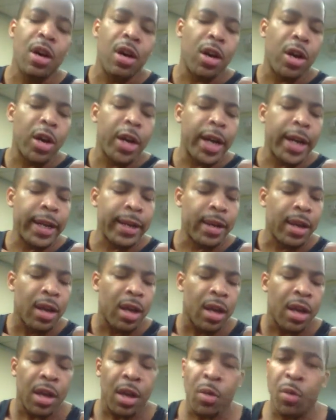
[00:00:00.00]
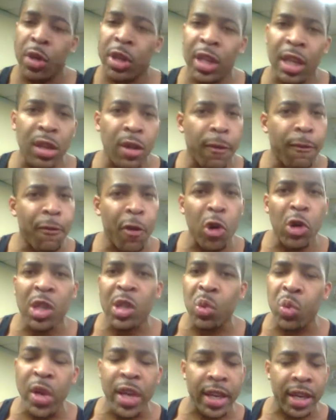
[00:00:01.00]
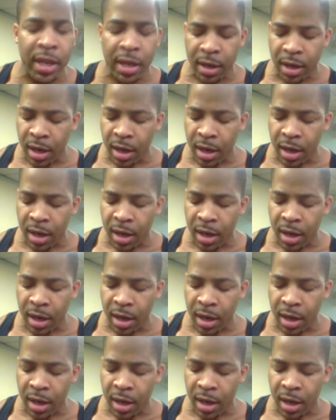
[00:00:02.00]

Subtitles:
All right, within the first week,